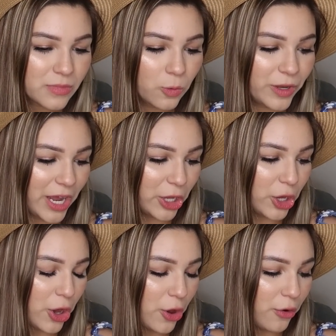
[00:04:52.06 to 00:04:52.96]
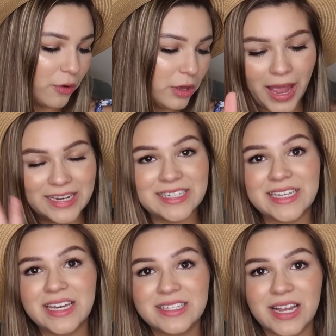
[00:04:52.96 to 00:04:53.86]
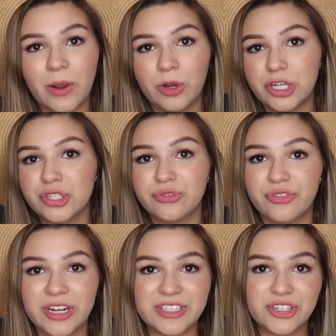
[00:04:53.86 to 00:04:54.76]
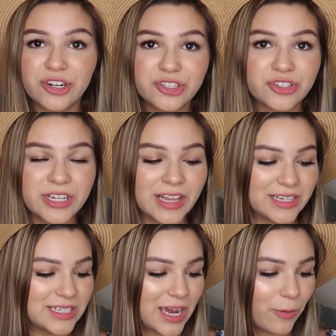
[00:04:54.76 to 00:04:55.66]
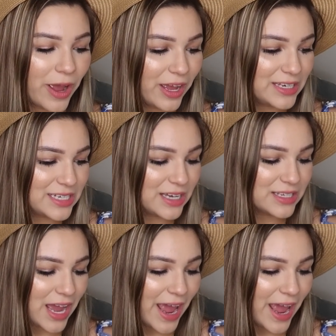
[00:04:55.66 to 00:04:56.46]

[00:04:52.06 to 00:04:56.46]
when I go. Ideas that I want to do for his nursery, like DIY ideas.